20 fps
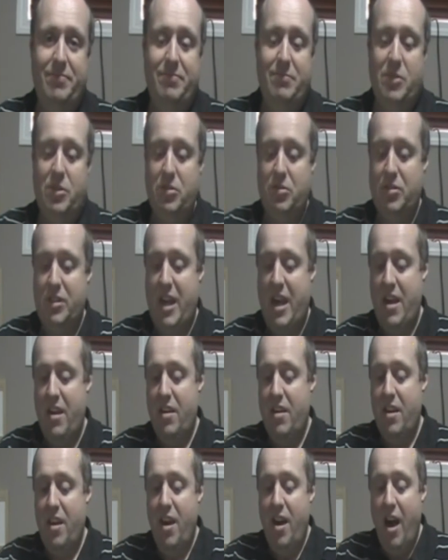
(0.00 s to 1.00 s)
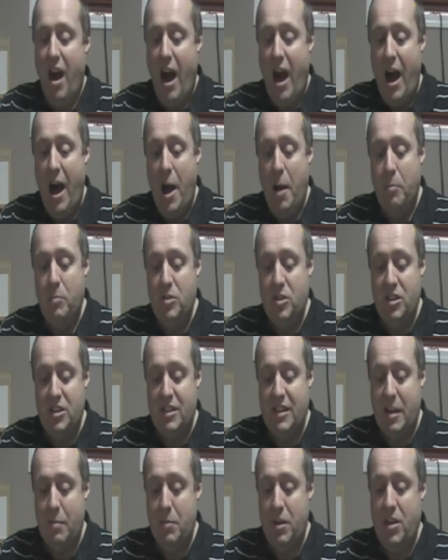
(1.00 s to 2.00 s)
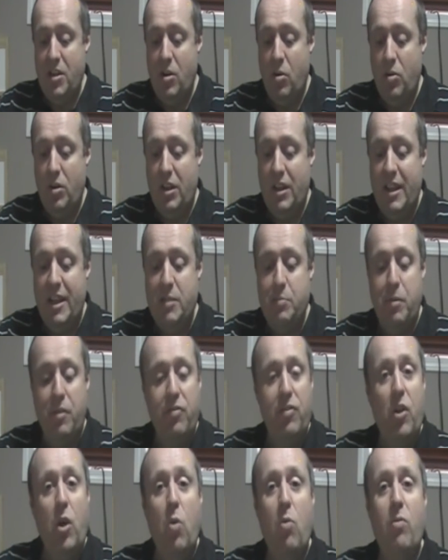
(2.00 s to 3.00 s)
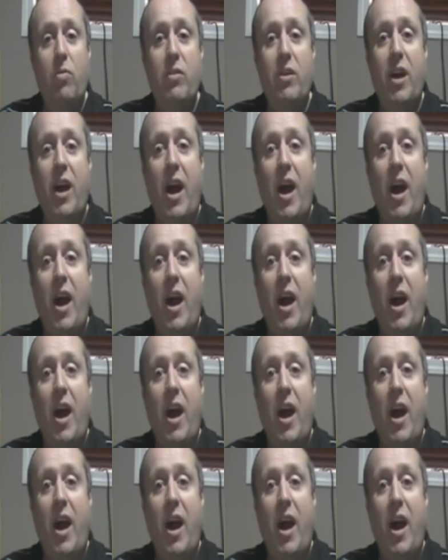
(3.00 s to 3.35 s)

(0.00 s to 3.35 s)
Okay. Just let me know in the links below